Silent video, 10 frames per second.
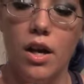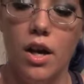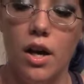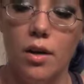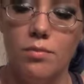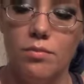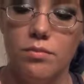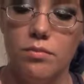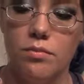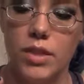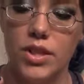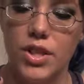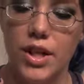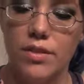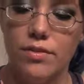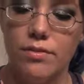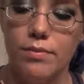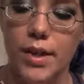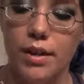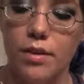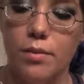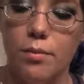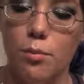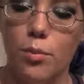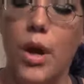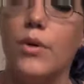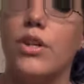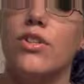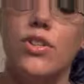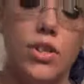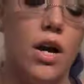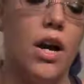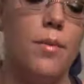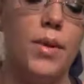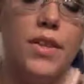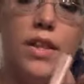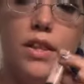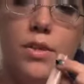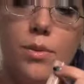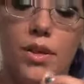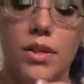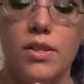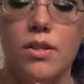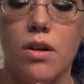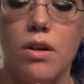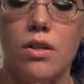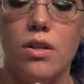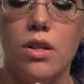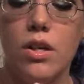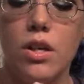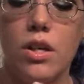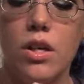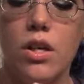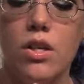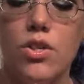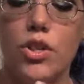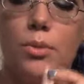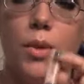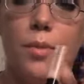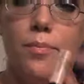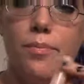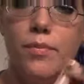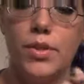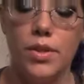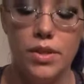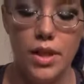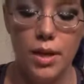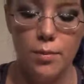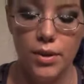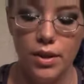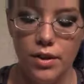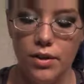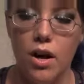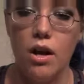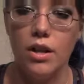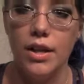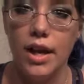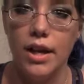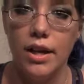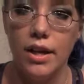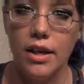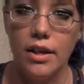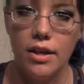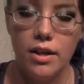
actually kind of like brownish, and then this one is called Sugar Plum. So this came in their holiday kit.